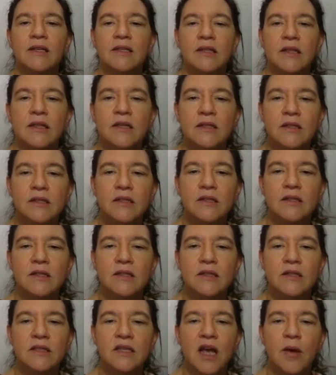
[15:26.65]
This is the
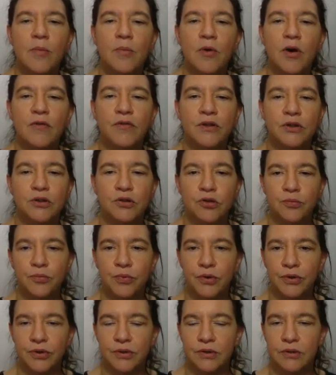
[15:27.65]
sum of the two
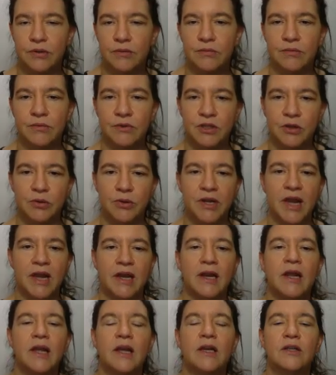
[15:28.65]
points. So again,
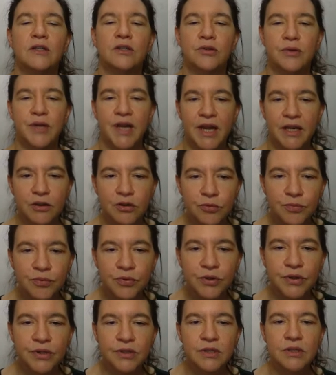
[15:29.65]
to add two
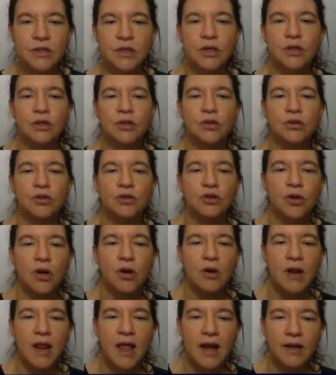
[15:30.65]
points, you
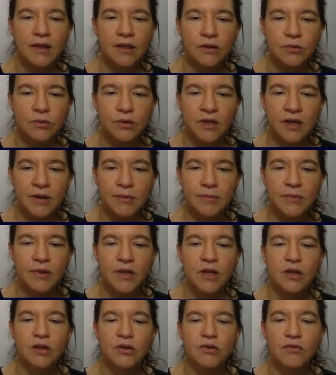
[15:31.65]
draw a line through them,
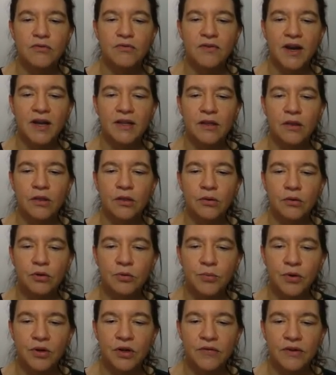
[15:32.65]
you find the third
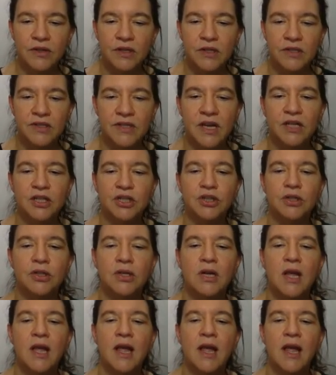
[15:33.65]
point of
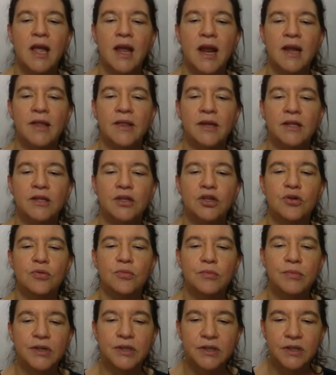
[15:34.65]
intersection, and then you
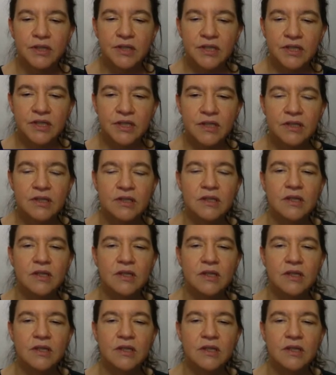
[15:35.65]
mirror it